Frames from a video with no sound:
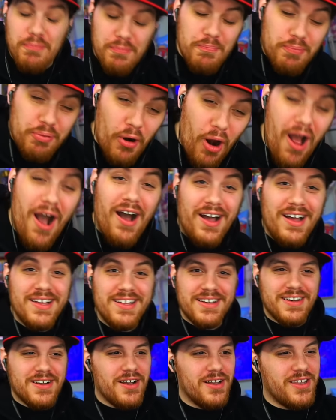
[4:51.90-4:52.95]
bruh,
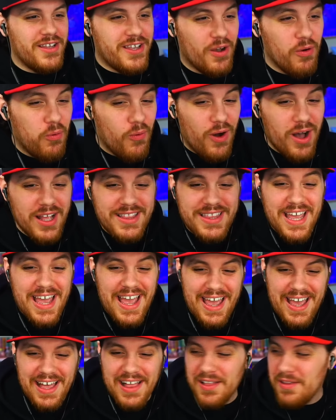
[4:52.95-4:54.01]
what the
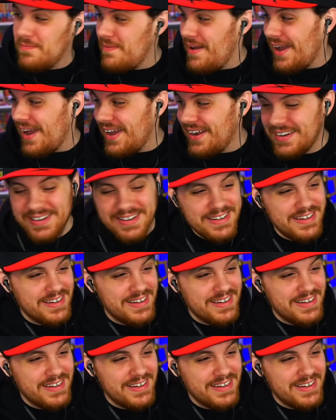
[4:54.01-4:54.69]
hell, man?